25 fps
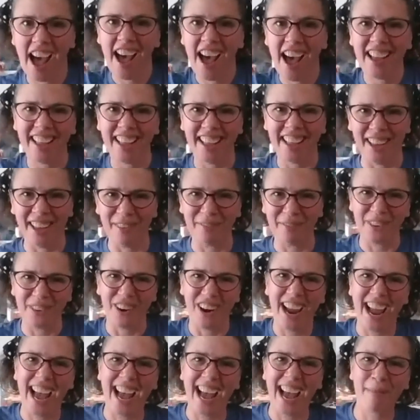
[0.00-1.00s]
If you're
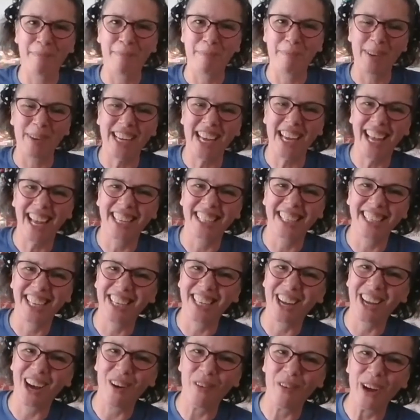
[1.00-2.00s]
happy and you
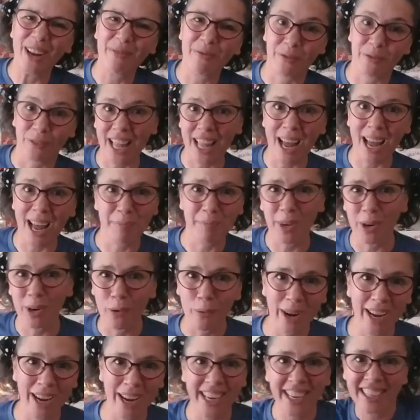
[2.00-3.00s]
know it, flap your
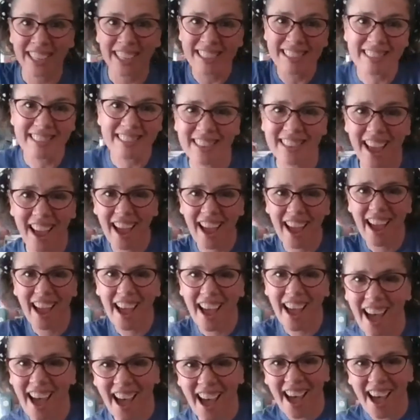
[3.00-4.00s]
wings.
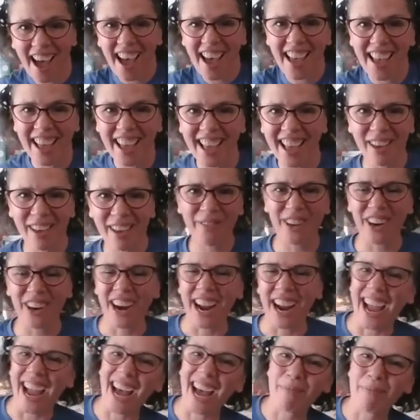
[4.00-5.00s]
If you're
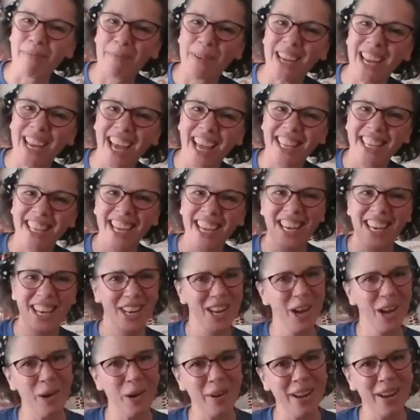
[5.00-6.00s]
happy and you
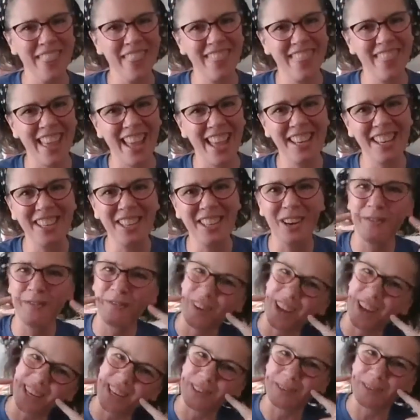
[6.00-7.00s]
know it, then your
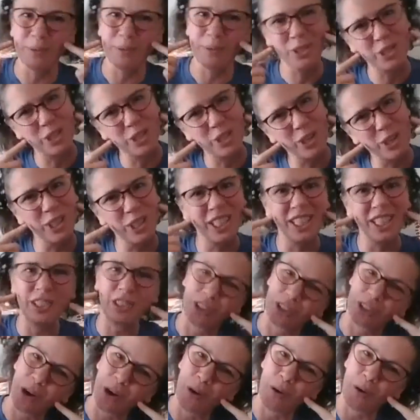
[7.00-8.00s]
face will surely
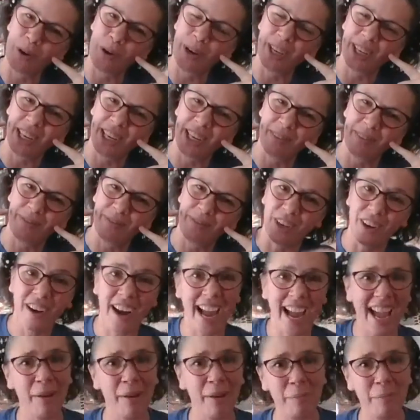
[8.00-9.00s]
show it. If you're
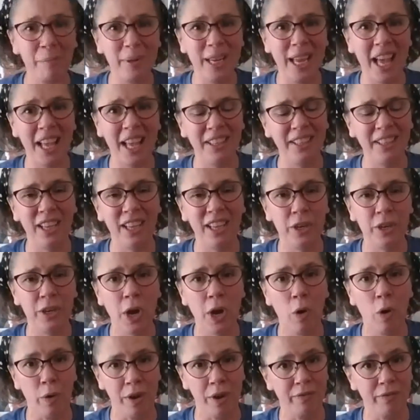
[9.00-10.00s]
happy and you
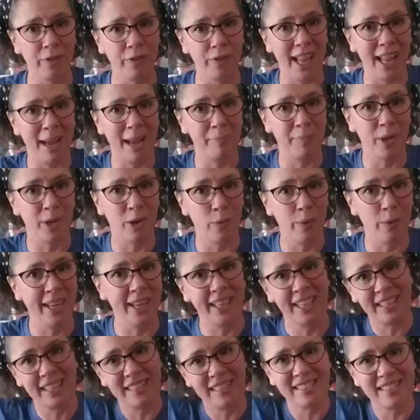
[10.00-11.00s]
know it, flap your
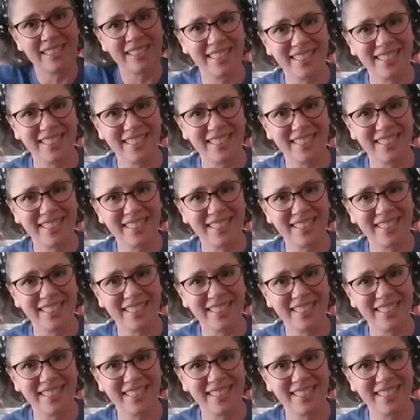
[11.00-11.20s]
wings